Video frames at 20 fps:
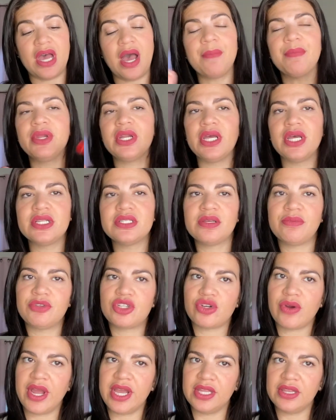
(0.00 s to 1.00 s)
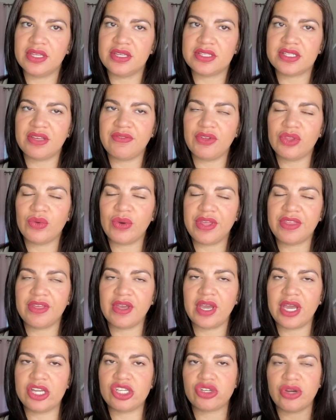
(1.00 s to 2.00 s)
I'm gonna end up trying this, even though I
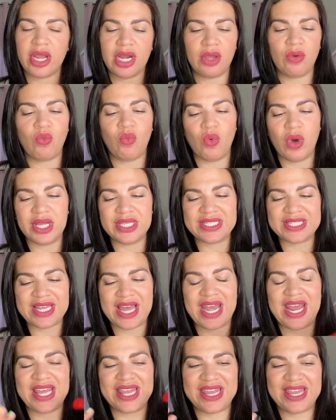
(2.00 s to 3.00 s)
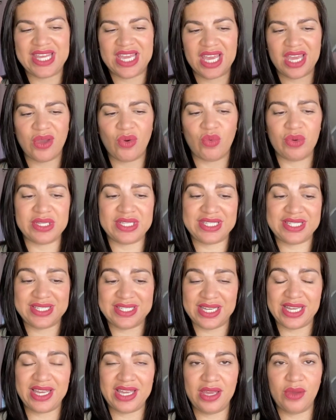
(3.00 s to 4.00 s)
think I tried it once and I think it was
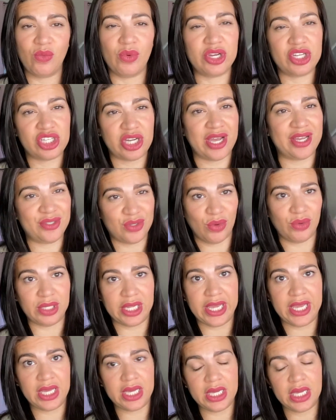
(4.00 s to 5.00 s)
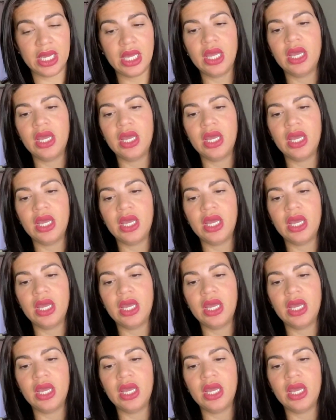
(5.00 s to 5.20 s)
sticky, which I don't like.